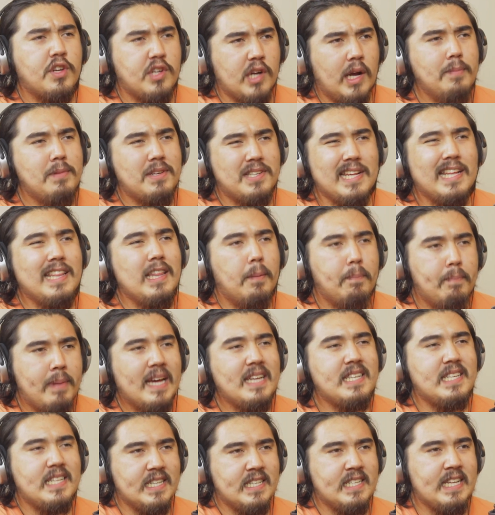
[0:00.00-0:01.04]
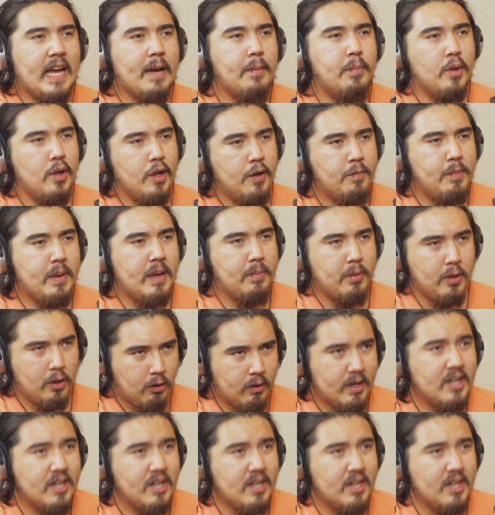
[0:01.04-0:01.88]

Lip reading: I'm just saying the best example if people are